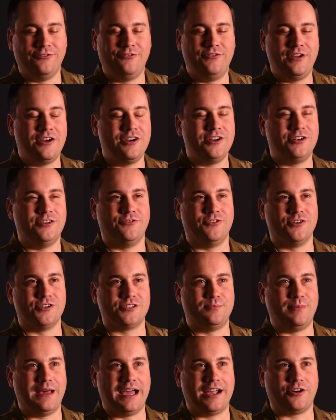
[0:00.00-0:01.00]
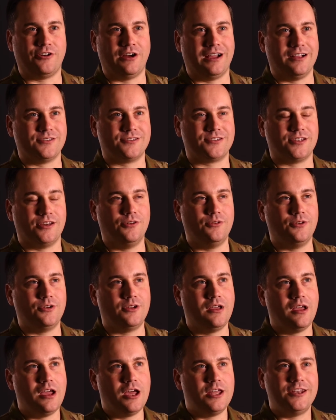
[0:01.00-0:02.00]
very diverse background, so
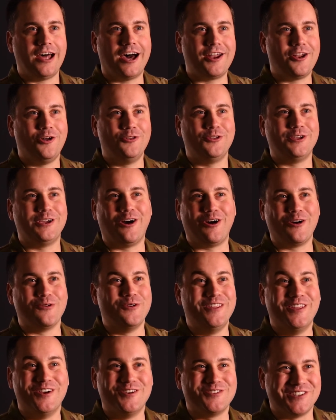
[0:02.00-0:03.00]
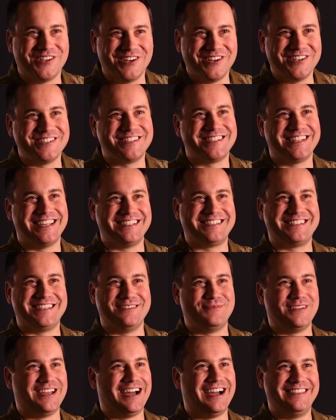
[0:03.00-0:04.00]
not only are we those nerds that
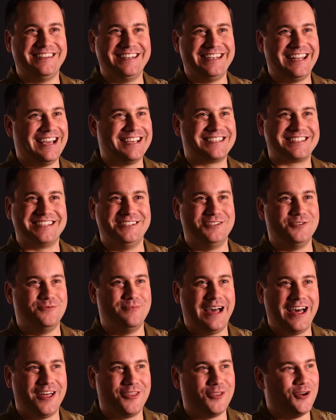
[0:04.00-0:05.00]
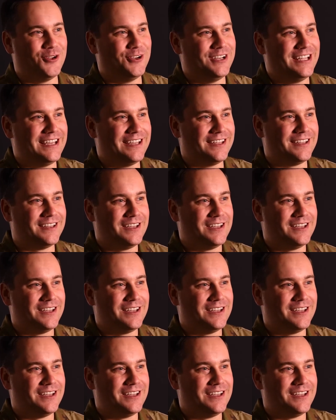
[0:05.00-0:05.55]
sit behind the desk and do math all day,